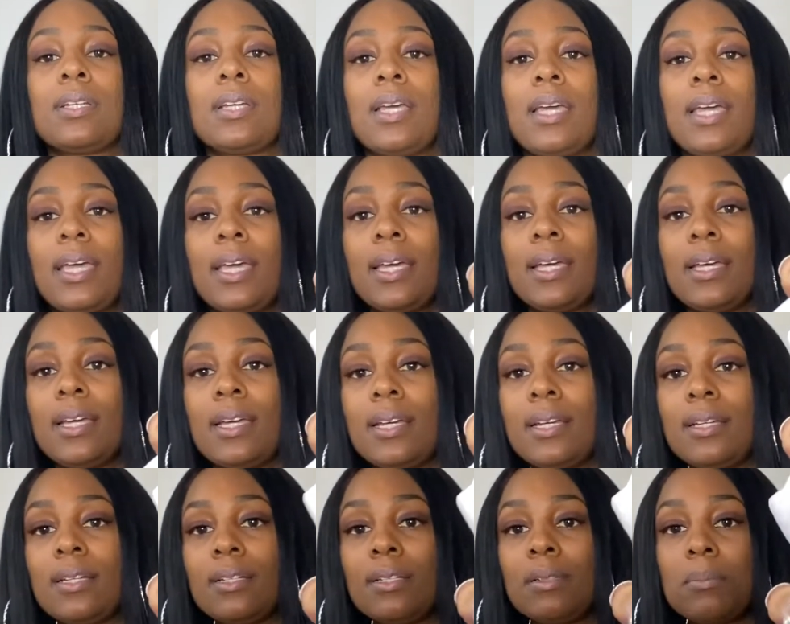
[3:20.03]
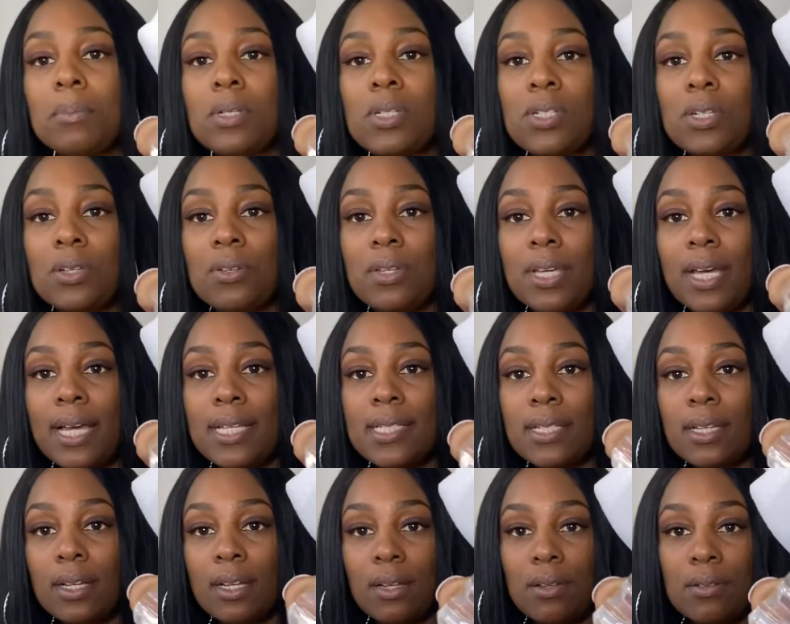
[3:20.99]
And let me show you guys
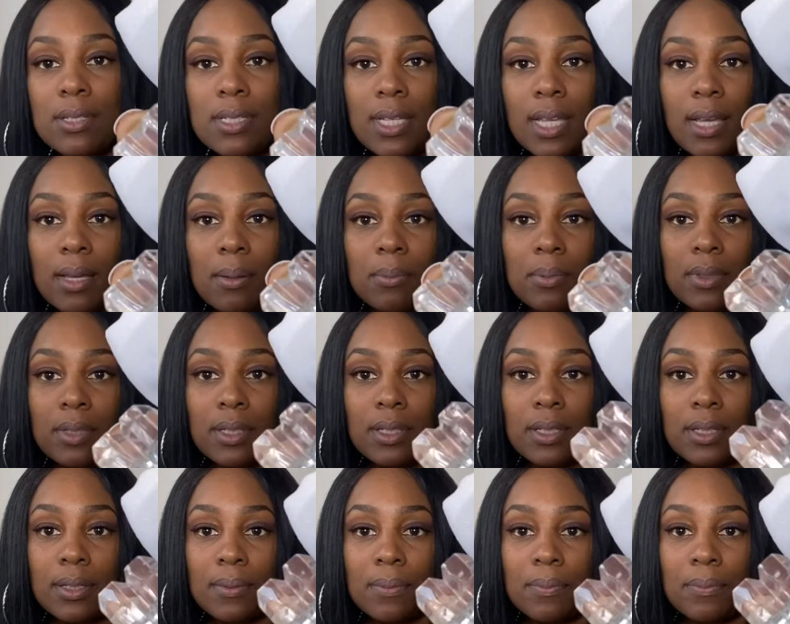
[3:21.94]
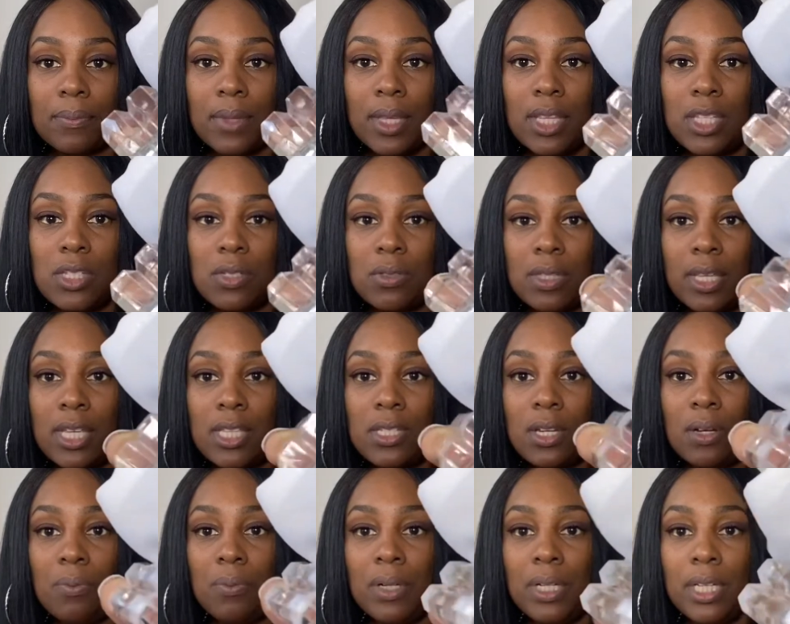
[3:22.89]
a close-up. These
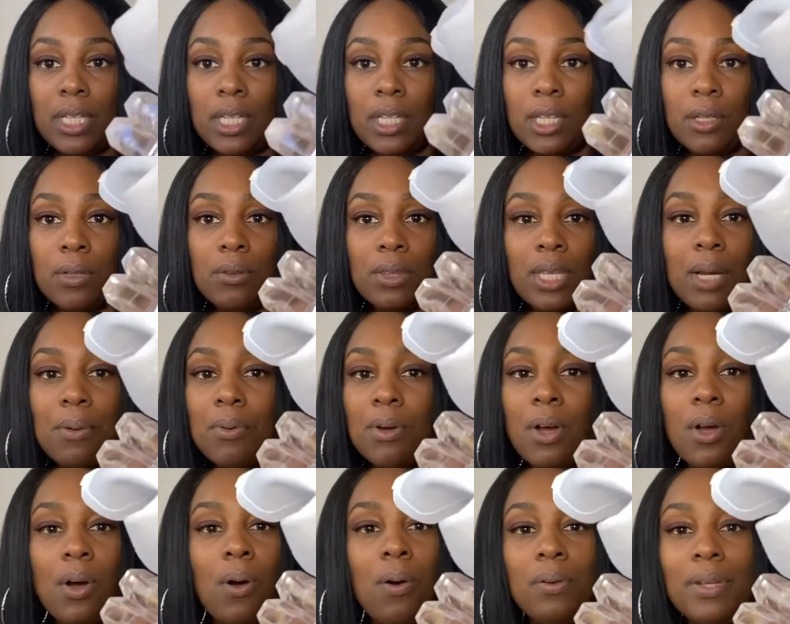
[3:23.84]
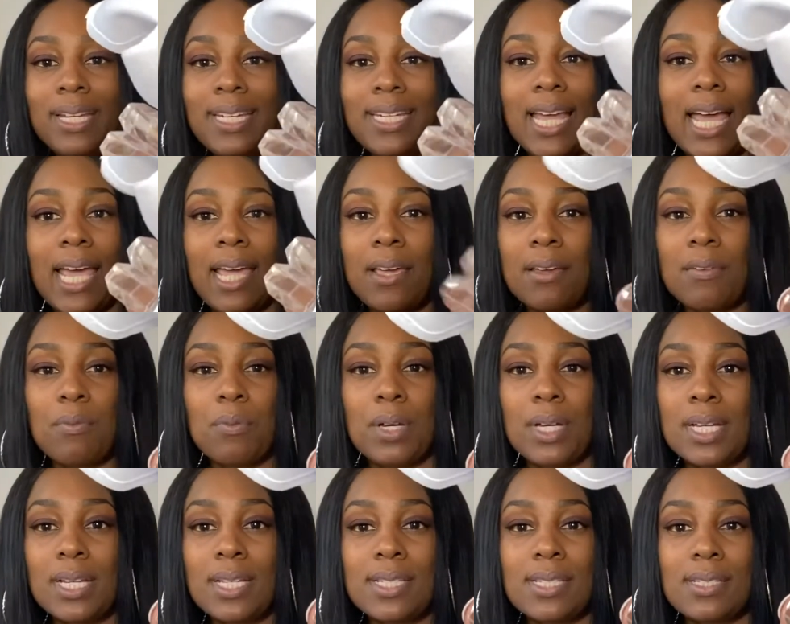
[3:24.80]
are really cute. They were only like,
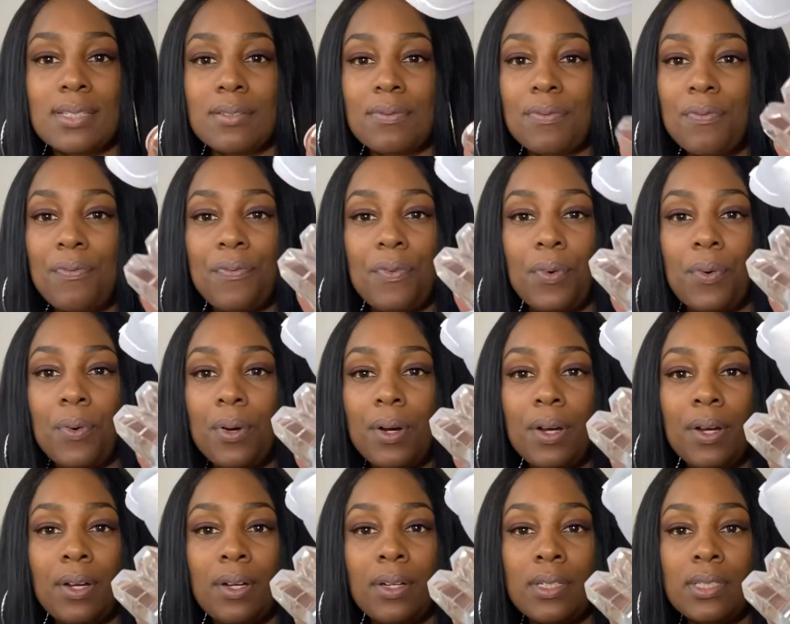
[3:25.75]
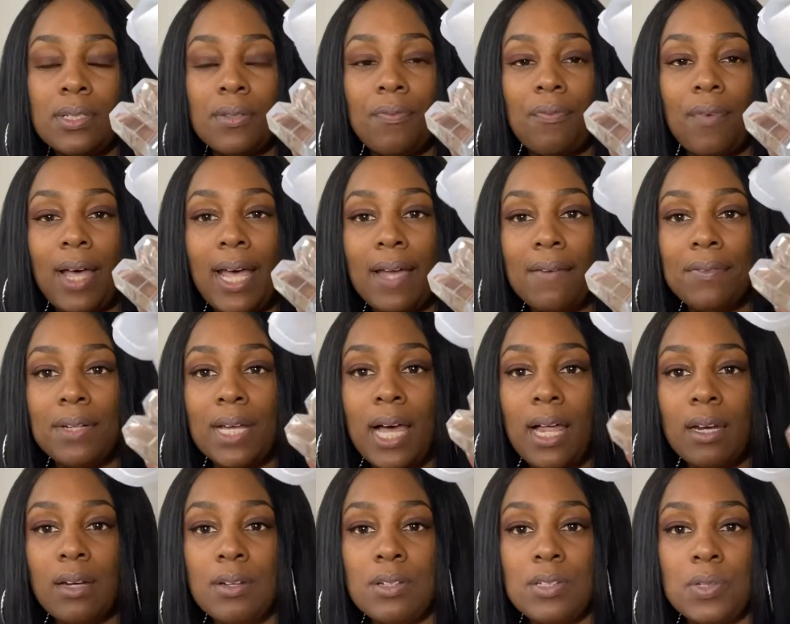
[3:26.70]
what, $4 to
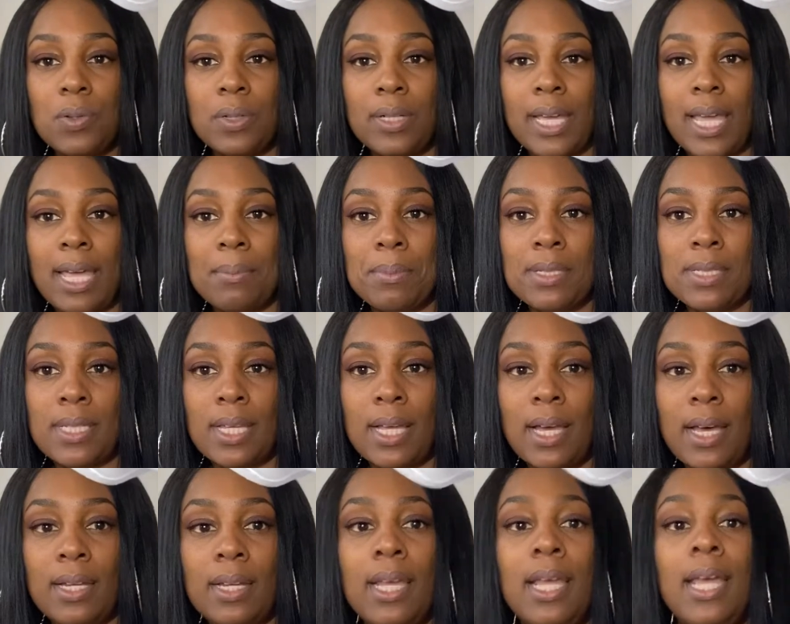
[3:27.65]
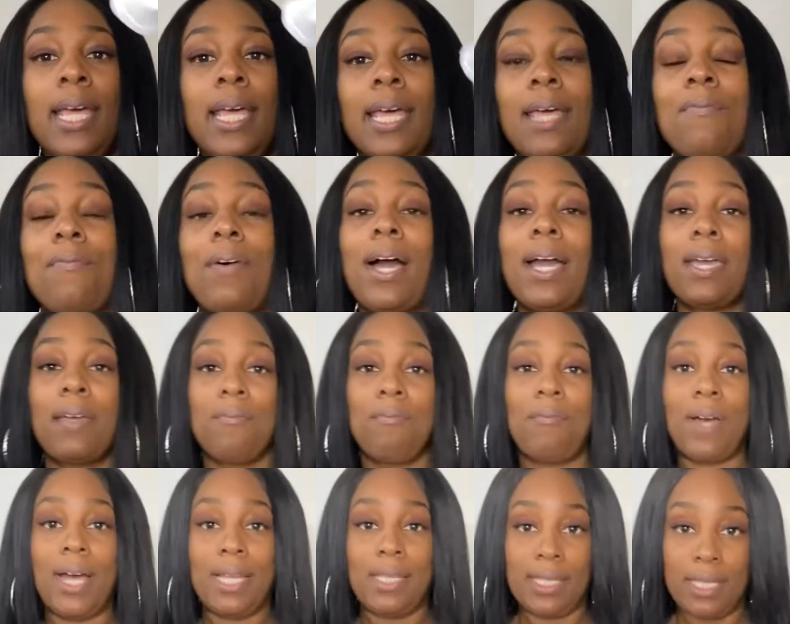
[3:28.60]
$5 on Amazon. If I can
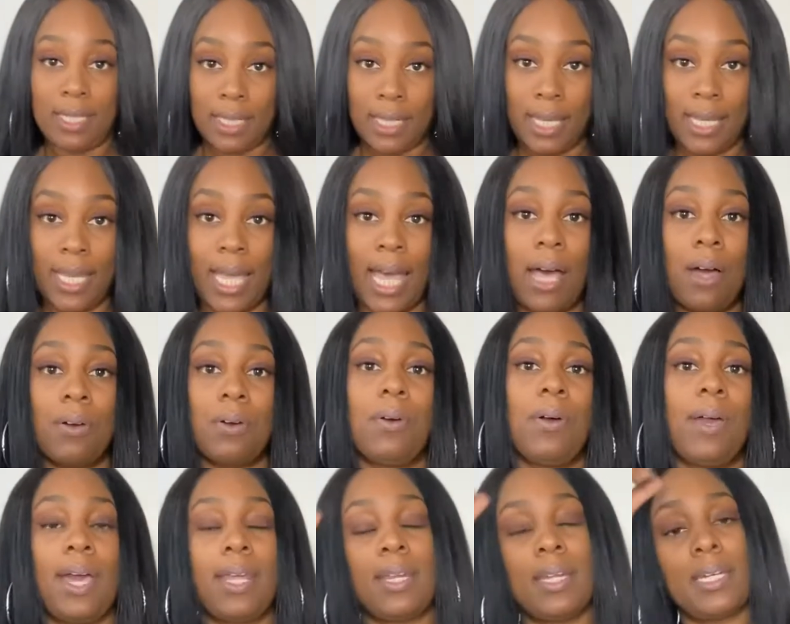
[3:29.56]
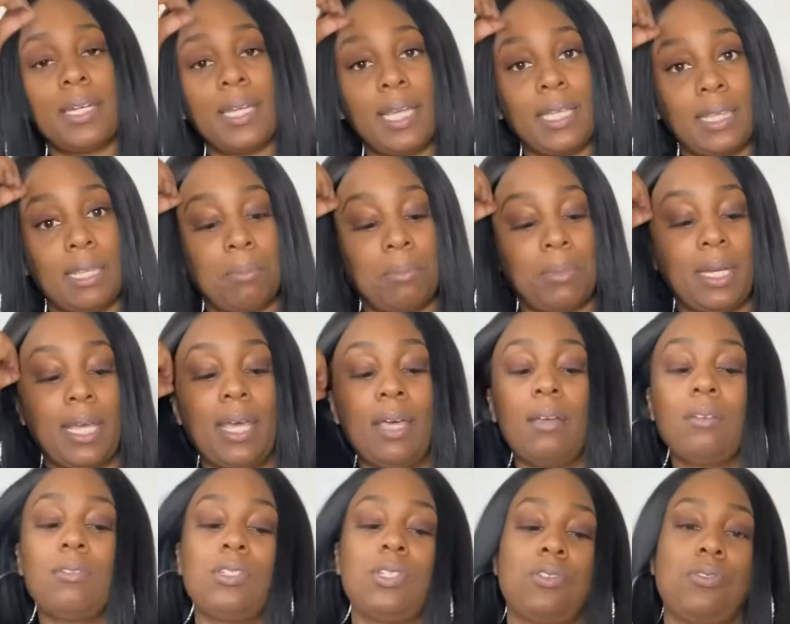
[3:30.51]
find the link, I'll go ahead and link them
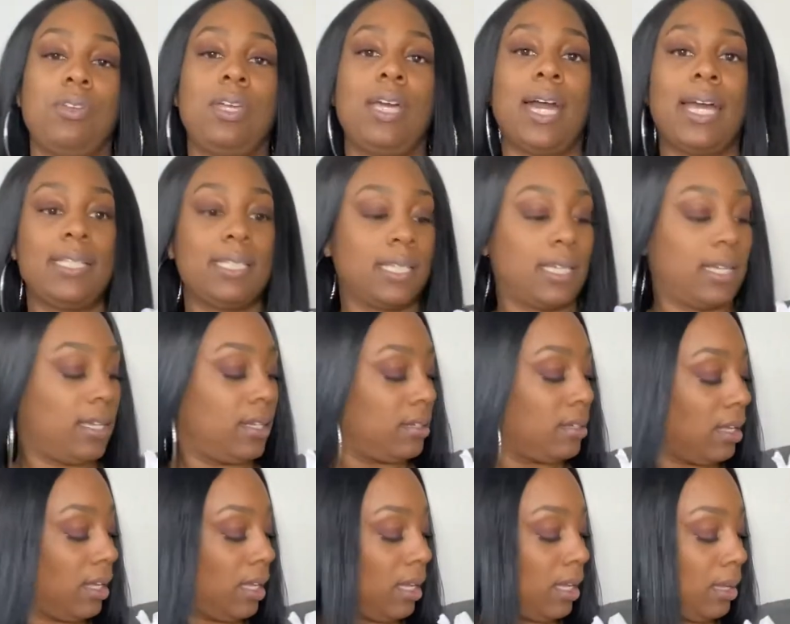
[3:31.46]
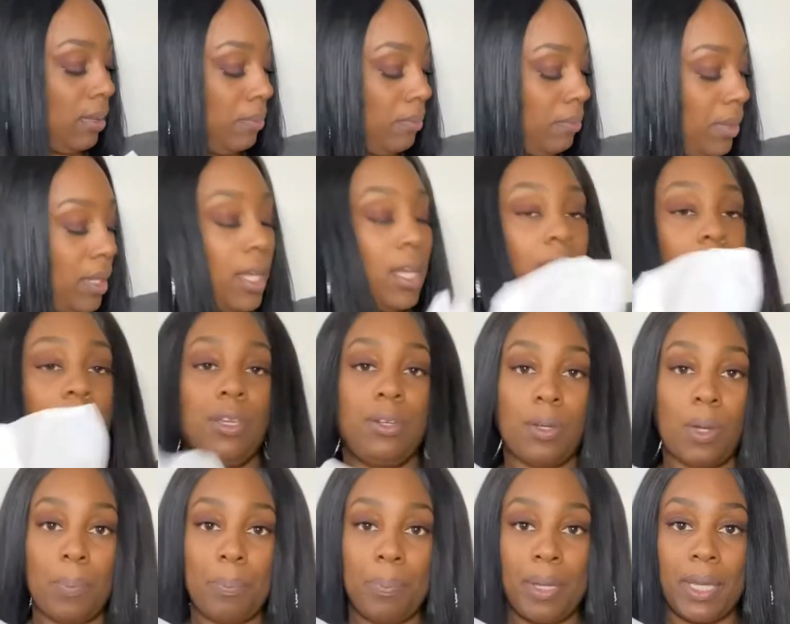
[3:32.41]
down so you guys can,
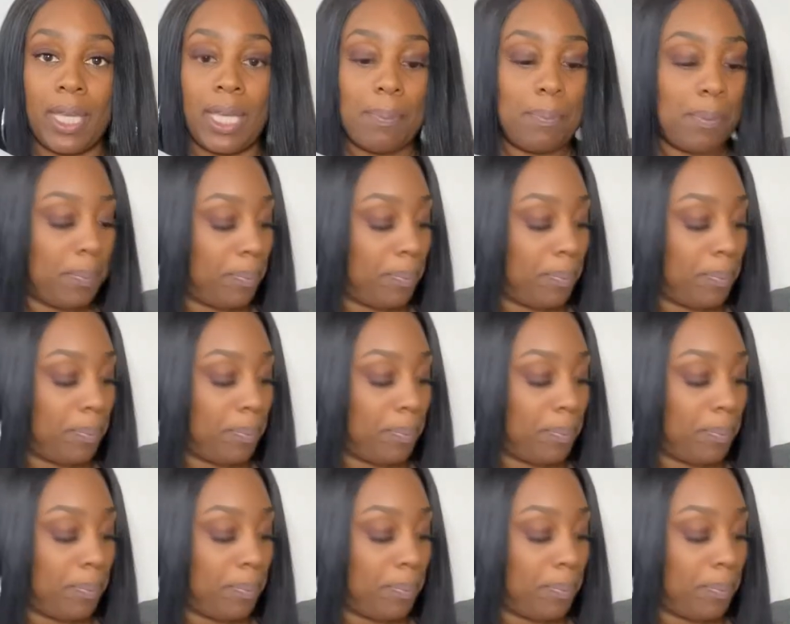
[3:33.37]
pick up a